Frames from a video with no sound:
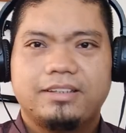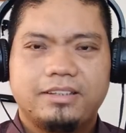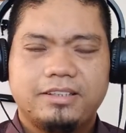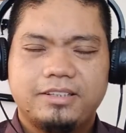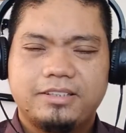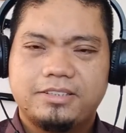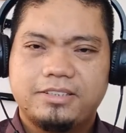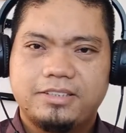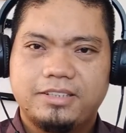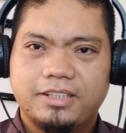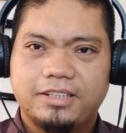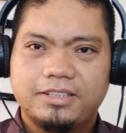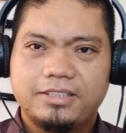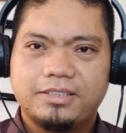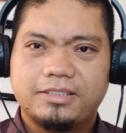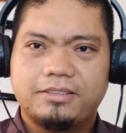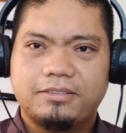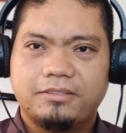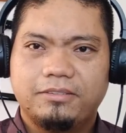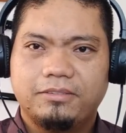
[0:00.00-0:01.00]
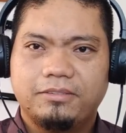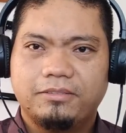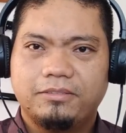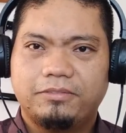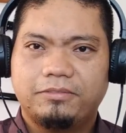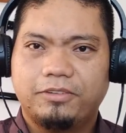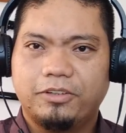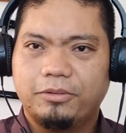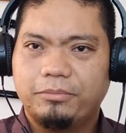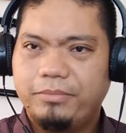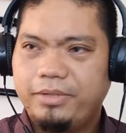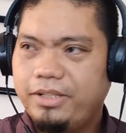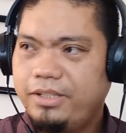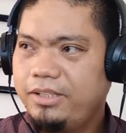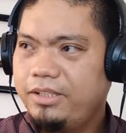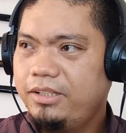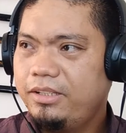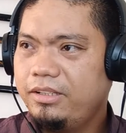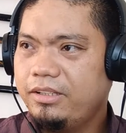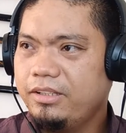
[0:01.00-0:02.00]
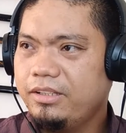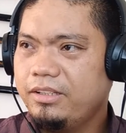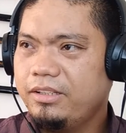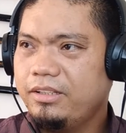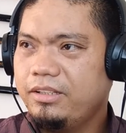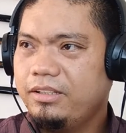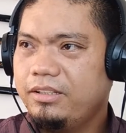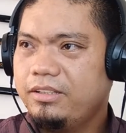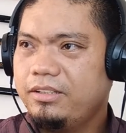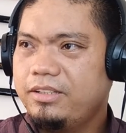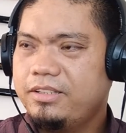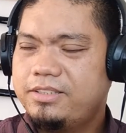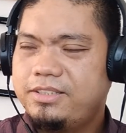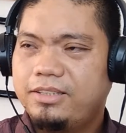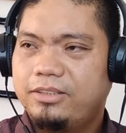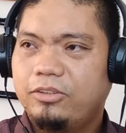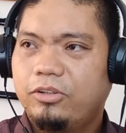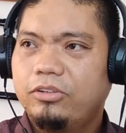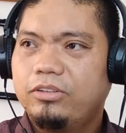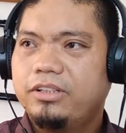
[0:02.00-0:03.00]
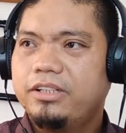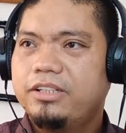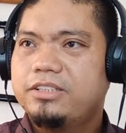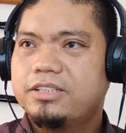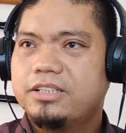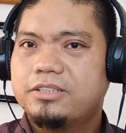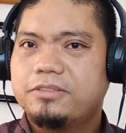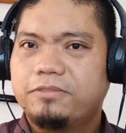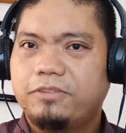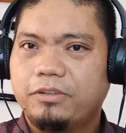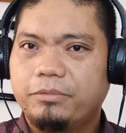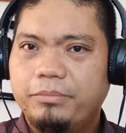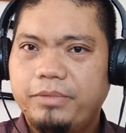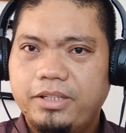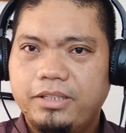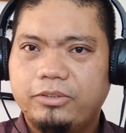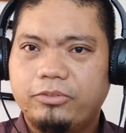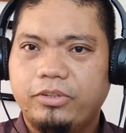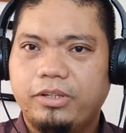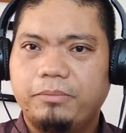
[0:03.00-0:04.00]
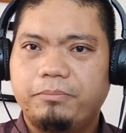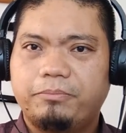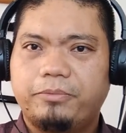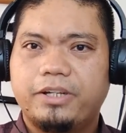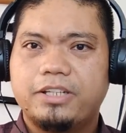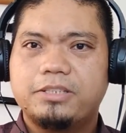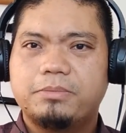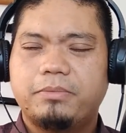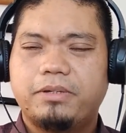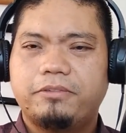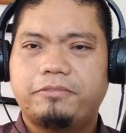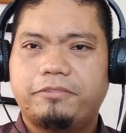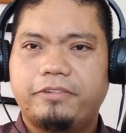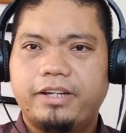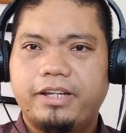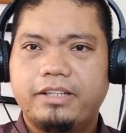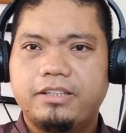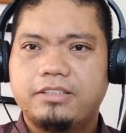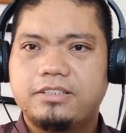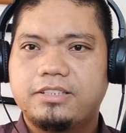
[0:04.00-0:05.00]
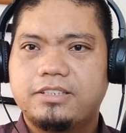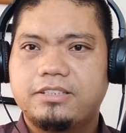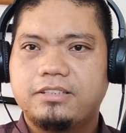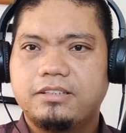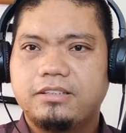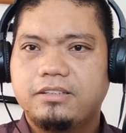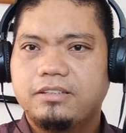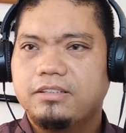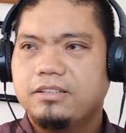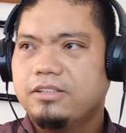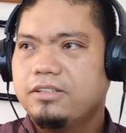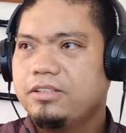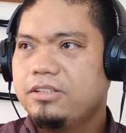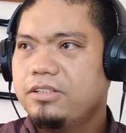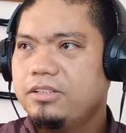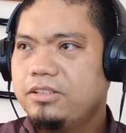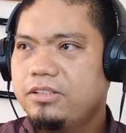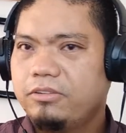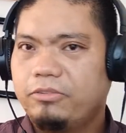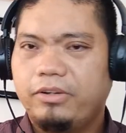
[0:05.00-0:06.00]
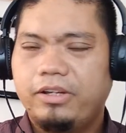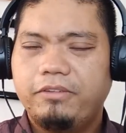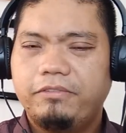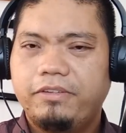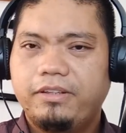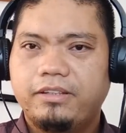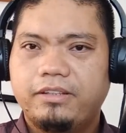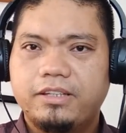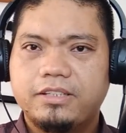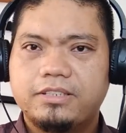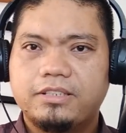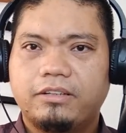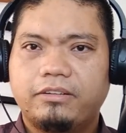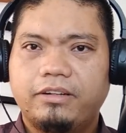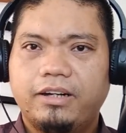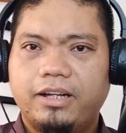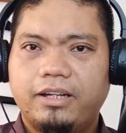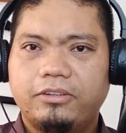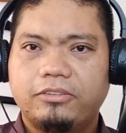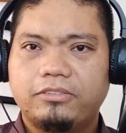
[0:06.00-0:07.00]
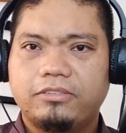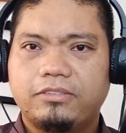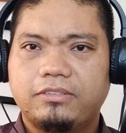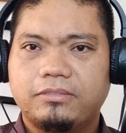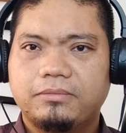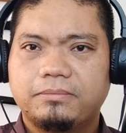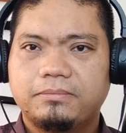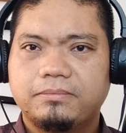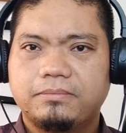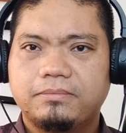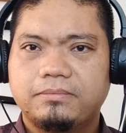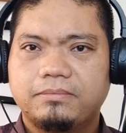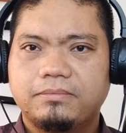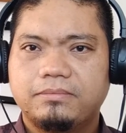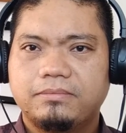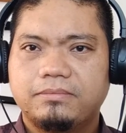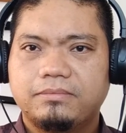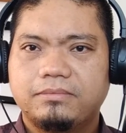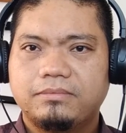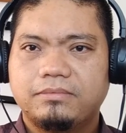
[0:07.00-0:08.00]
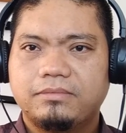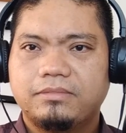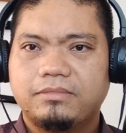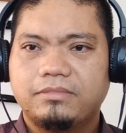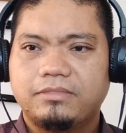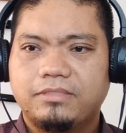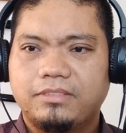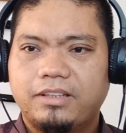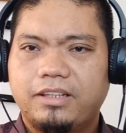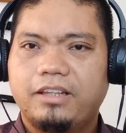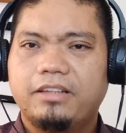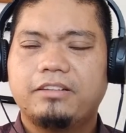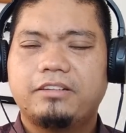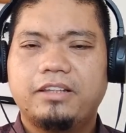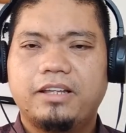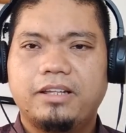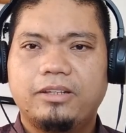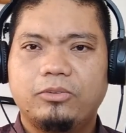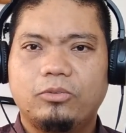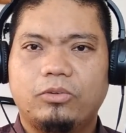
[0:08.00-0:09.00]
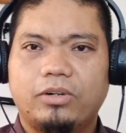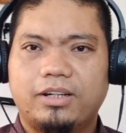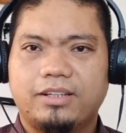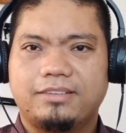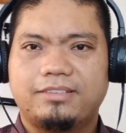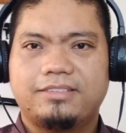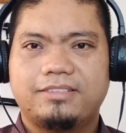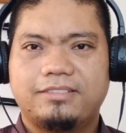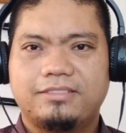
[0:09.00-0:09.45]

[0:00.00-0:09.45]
Is just for me is it only just for me to impress my friends waving this around? And then what?